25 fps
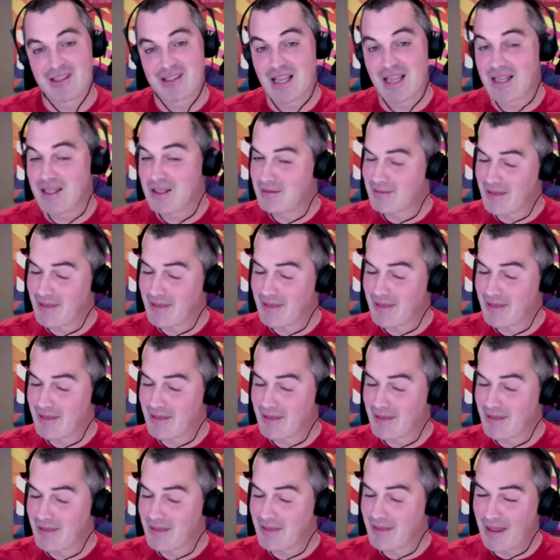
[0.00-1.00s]
and thank
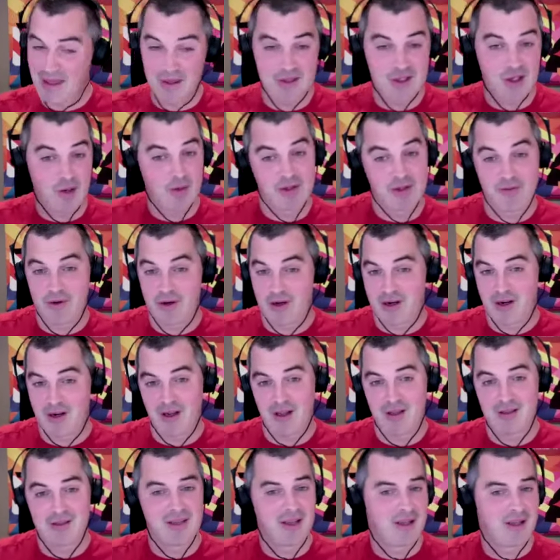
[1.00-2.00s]
you so much for your
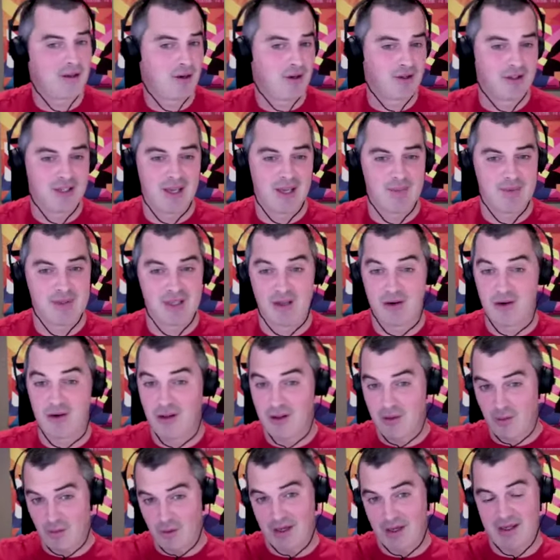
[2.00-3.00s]
content, your tips, and all
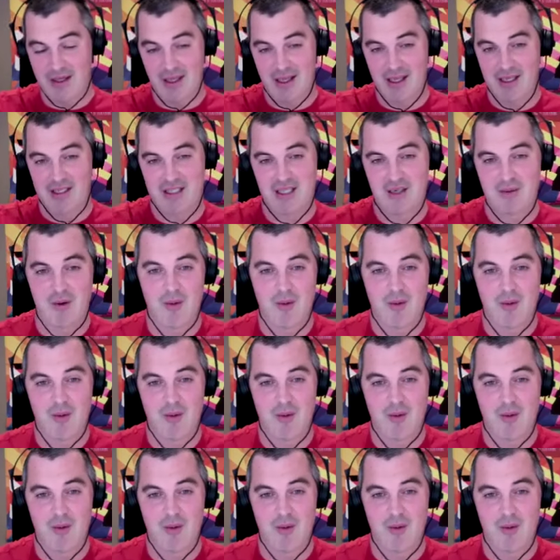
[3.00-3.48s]
the work that you do.